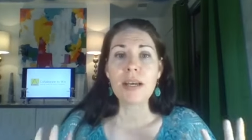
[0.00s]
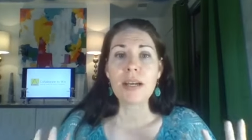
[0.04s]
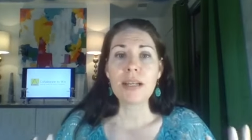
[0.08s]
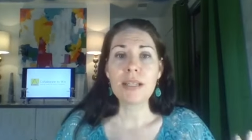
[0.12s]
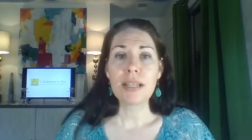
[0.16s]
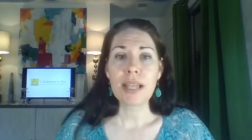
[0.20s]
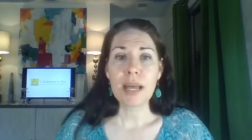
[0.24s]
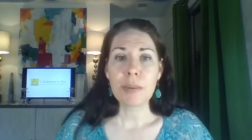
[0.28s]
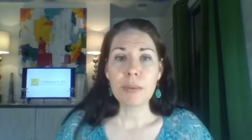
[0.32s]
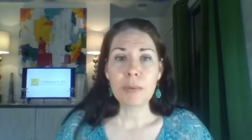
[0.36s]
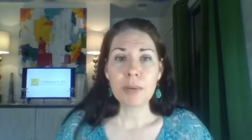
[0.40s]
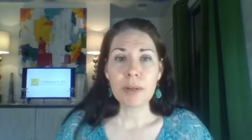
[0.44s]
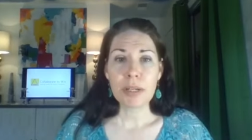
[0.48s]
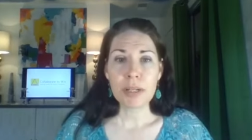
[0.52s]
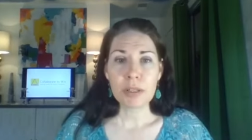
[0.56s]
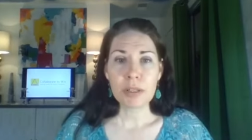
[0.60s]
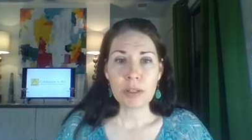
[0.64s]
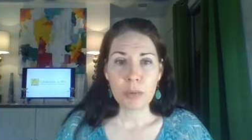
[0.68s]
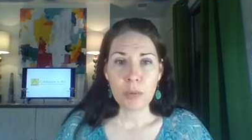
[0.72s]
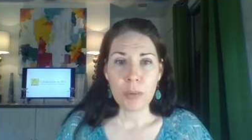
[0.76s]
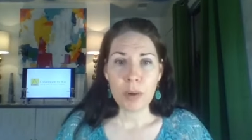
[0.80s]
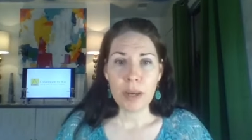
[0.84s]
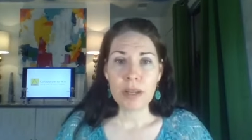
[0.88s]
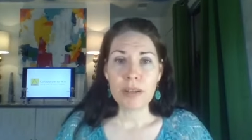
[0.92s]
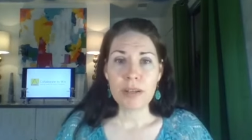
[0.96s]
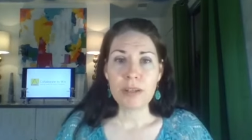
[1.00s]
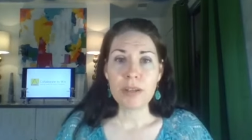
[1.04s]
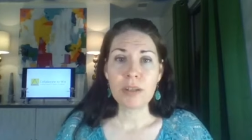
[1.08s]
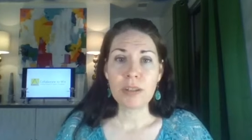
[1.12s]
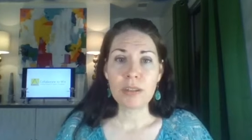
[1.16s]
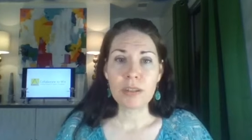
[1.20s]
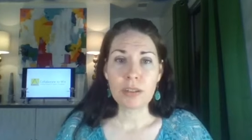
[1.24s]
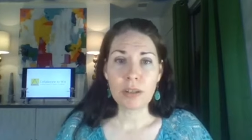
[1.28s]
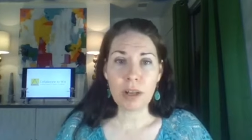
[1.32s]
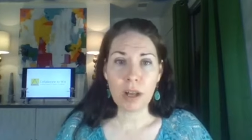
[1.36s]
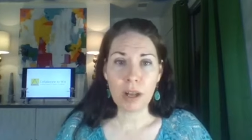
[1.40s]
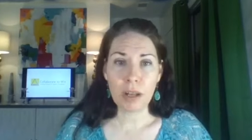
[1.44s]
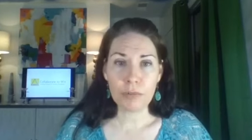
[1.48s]
Collaborate to Win to
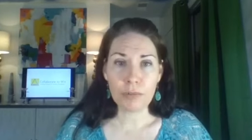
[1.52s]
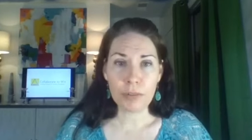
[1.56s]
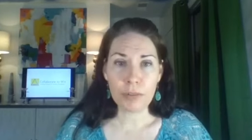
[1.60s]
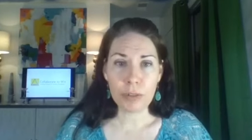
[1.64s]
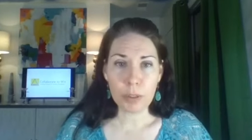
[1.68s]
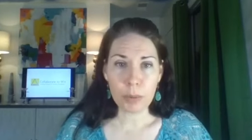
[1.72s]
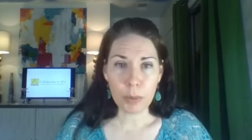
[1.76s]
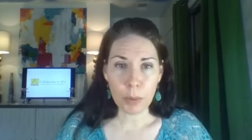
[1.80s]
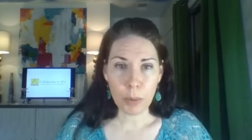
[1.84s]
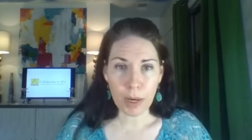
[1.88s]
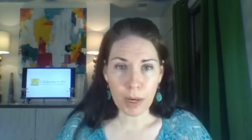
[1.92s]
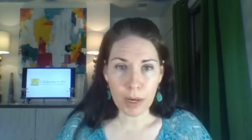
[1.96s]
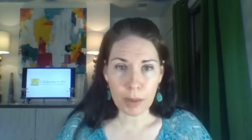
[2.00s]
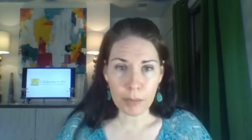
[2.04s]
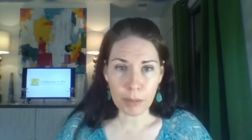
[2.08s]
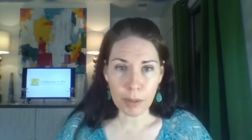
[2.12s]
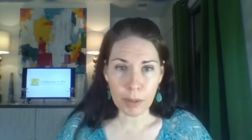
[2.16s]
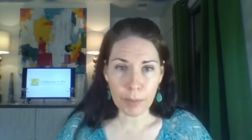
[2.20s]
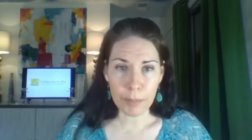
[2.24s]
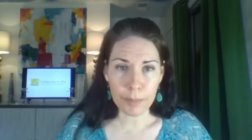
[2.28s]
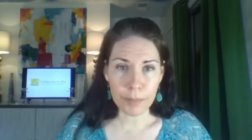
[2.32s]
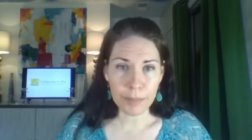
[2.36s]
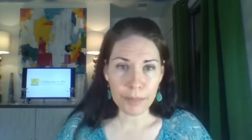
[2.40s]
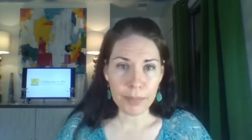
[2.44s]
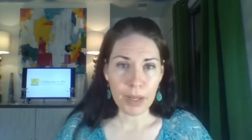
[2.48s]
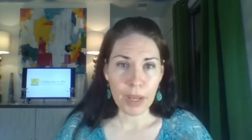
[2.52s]
solve this problem.